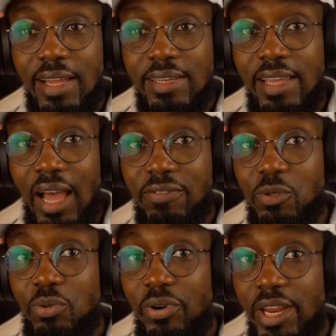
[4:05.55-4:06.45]
they have
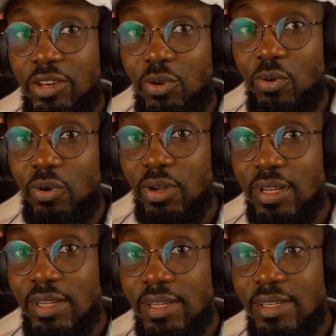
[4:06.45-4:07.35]
to radio
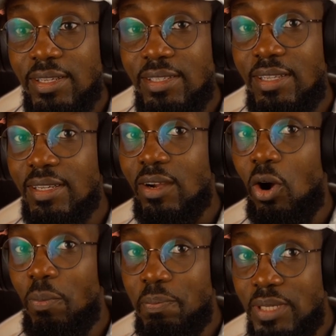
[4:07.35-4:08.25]
the
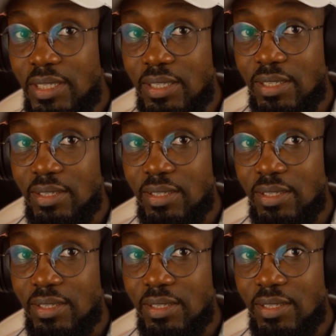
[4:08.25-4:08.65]
company.